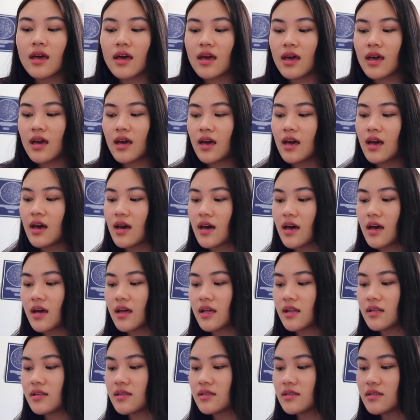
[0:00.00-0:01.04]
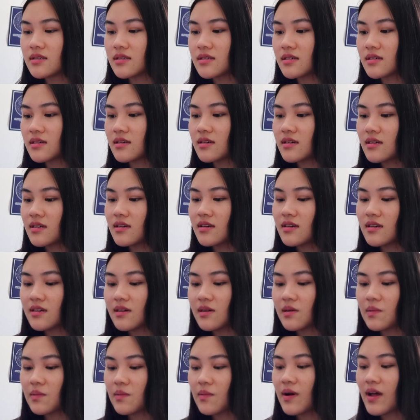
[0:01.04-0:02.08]
And
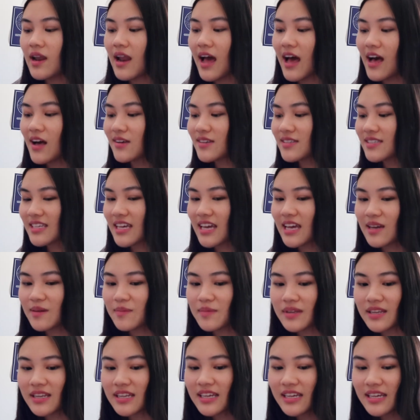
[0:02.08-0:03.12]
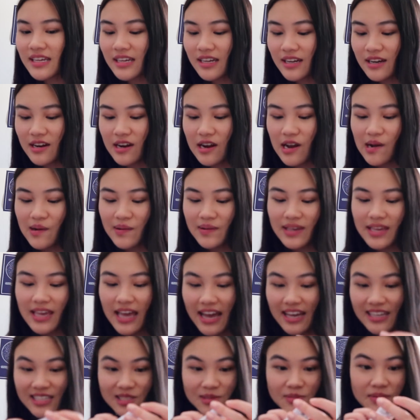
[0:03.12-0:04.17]
what else came in here? Oh
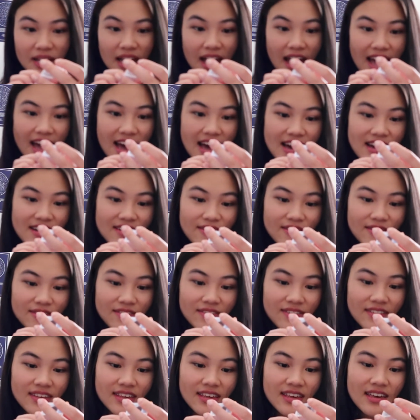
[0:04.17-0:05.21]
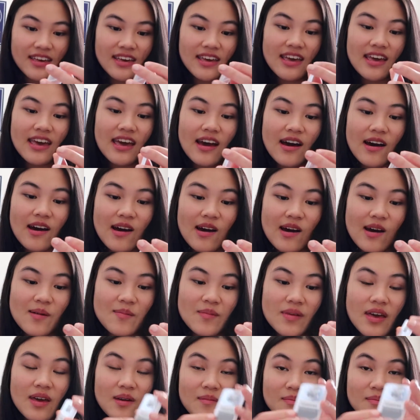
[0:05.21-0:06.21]
yes, we have a